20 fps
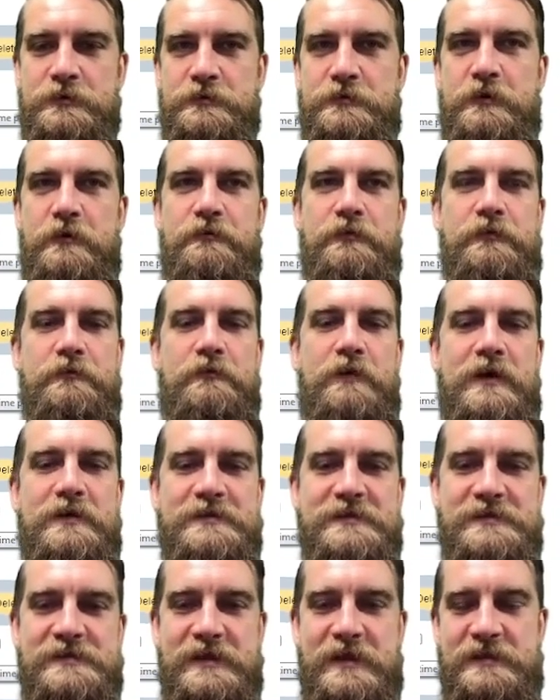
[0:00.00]
Governor Ron
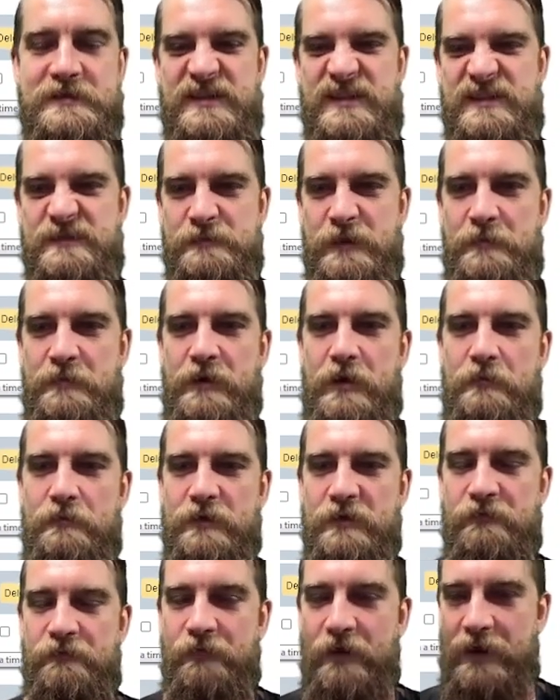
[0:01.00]
DeSantis? Maybe I
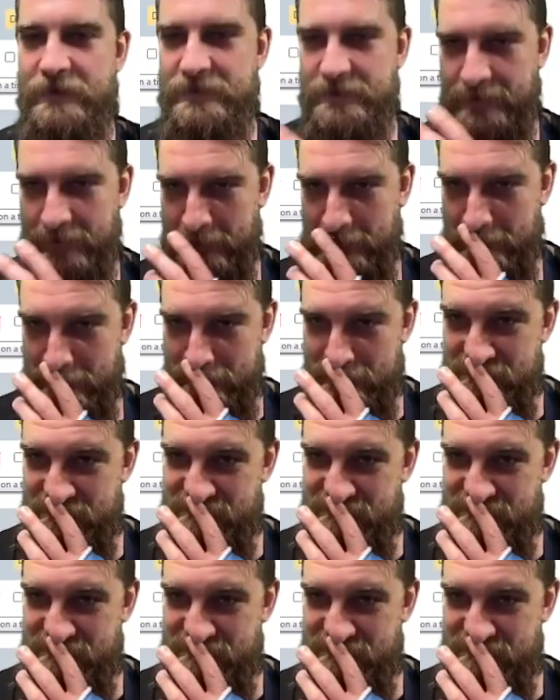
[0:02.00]
want to find out,